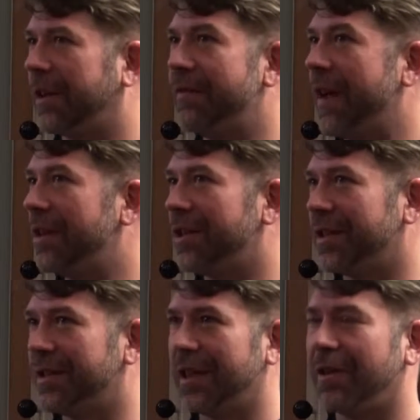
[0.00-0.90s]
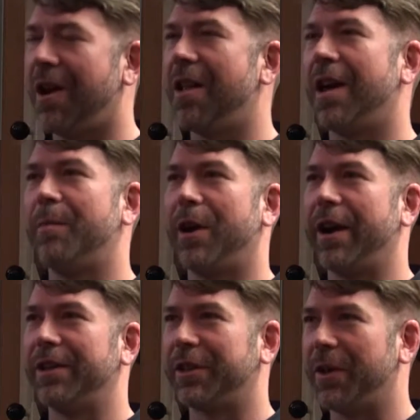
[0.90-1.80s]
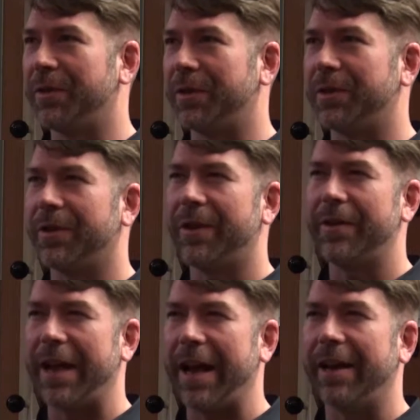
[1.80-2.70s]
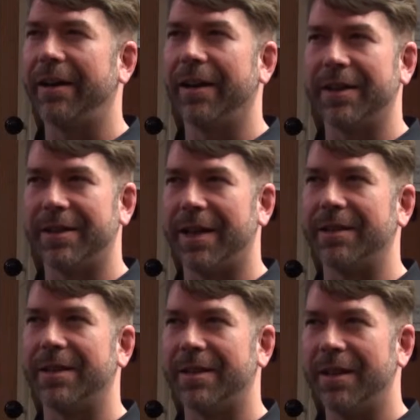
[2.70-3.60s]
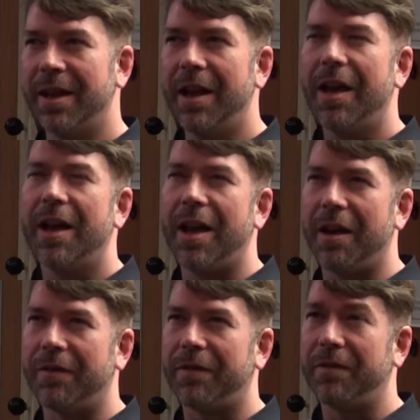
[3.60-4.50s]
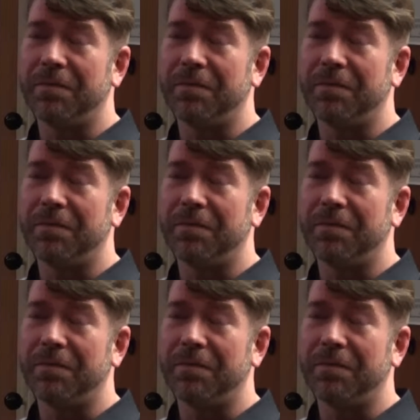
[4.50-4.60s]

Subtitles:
conventions that law librarians go to, so I already had a sense of,